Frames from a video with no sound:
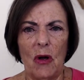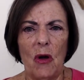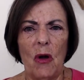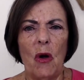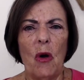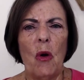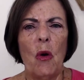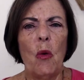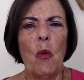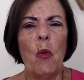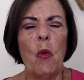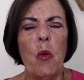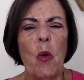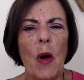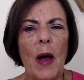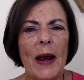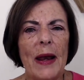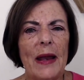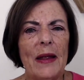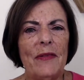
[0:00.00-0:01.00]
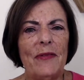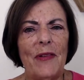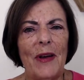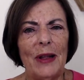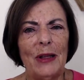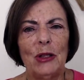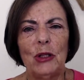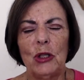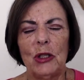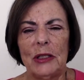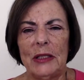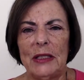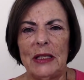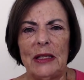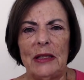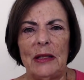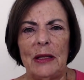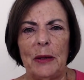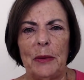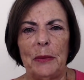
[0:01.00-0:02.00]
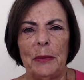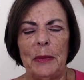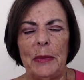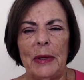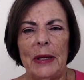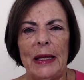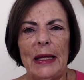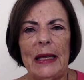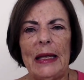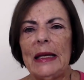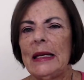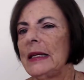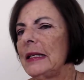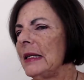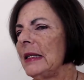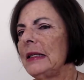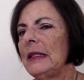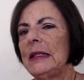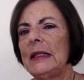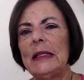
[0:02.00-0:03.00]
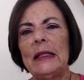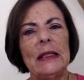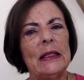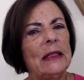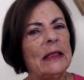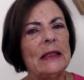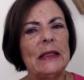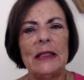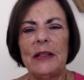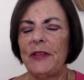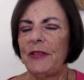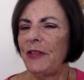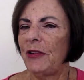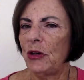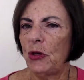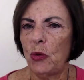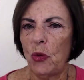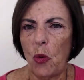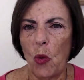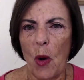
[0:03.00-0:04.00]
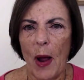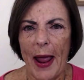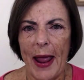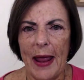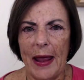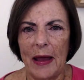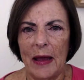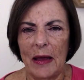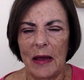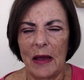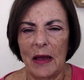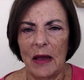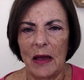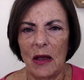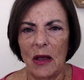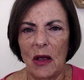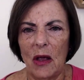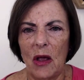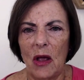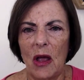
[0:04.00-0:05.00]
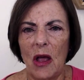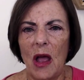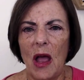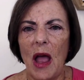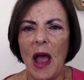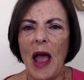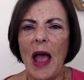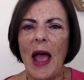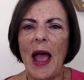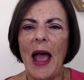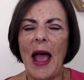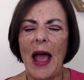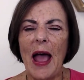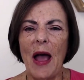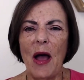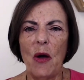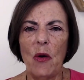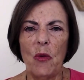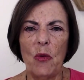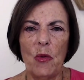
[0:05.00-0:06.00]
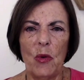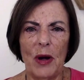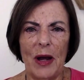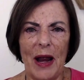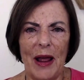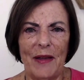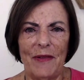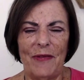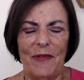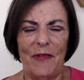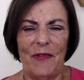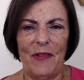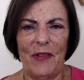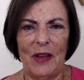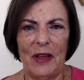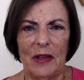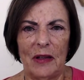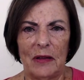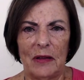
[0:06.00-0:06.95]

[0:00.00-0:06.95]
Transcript: What if I looked at them in a little different way? How would I feel?